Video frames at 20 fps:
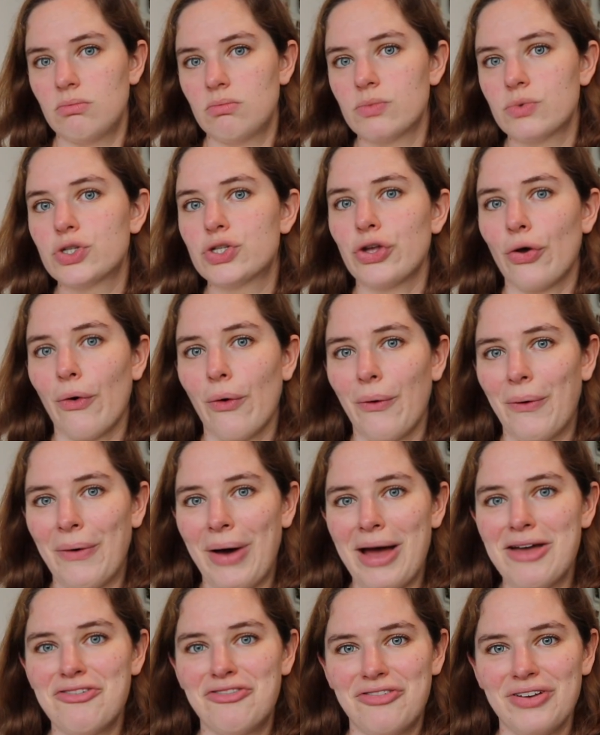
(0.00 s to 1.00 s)
So
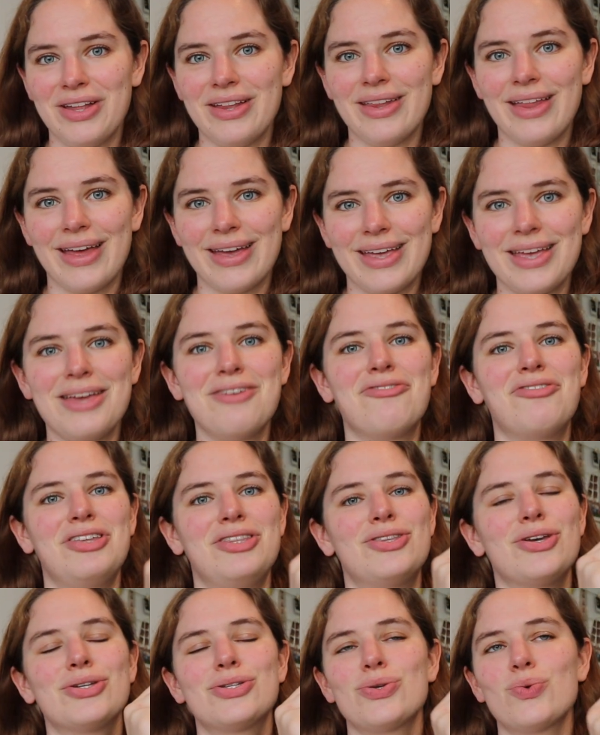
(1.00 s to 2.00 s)
I feel like if it
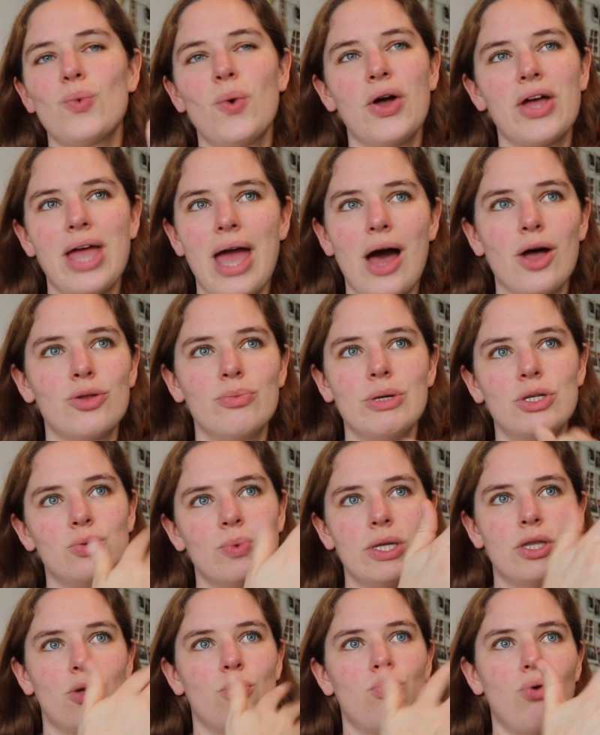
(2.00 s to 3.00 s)
doesn't work out
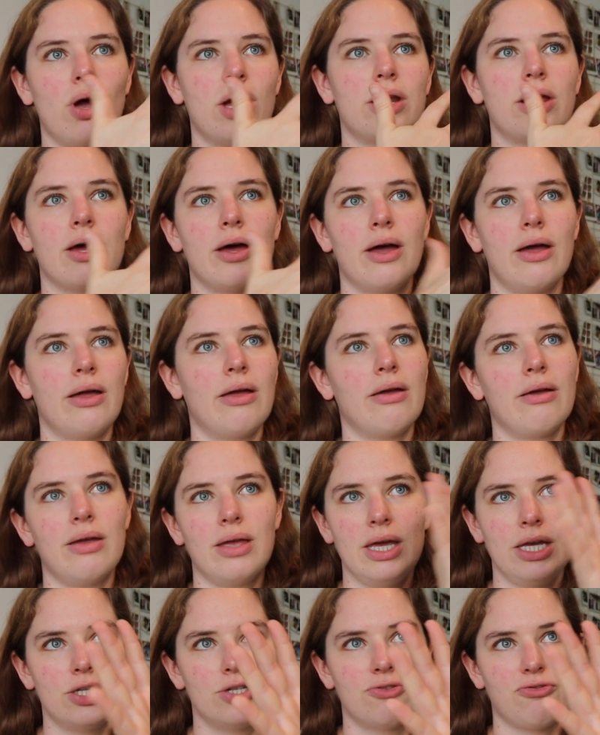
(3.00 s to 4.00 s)
between the bra and I,
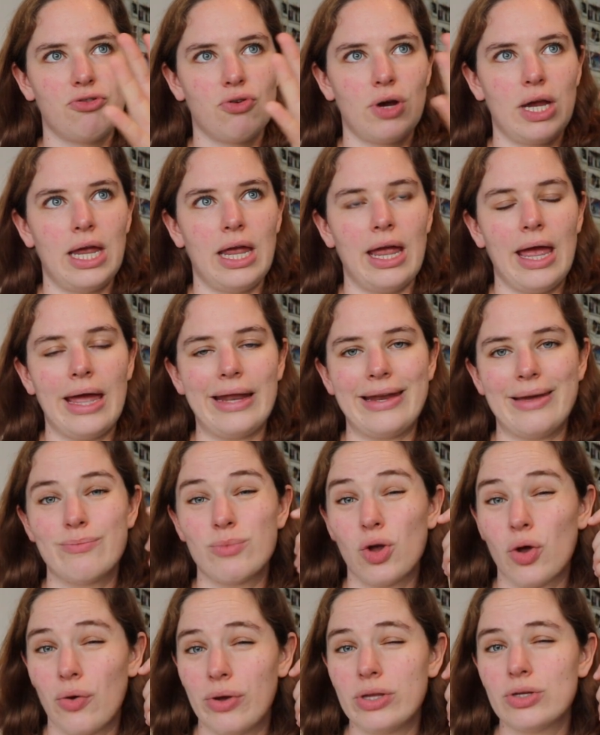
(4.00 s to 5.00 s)
it's free, and
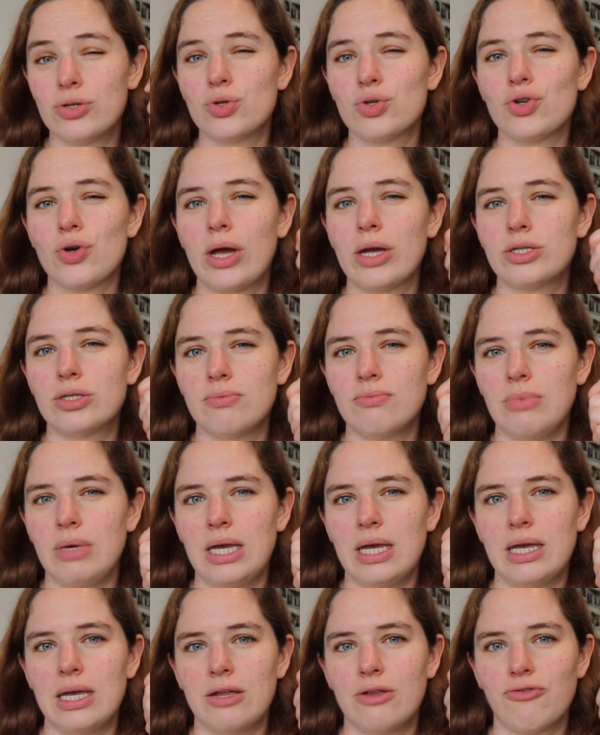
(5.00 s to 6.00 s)
I'm going to try to
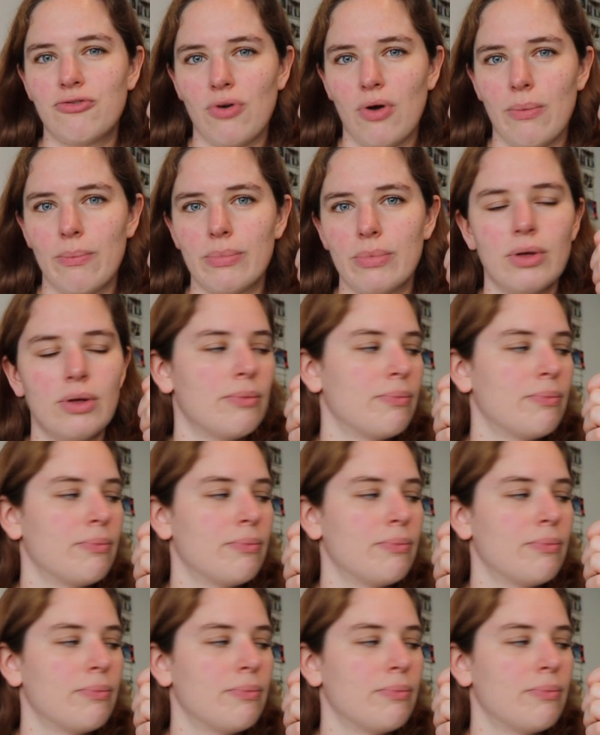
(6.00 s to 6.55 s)
make it from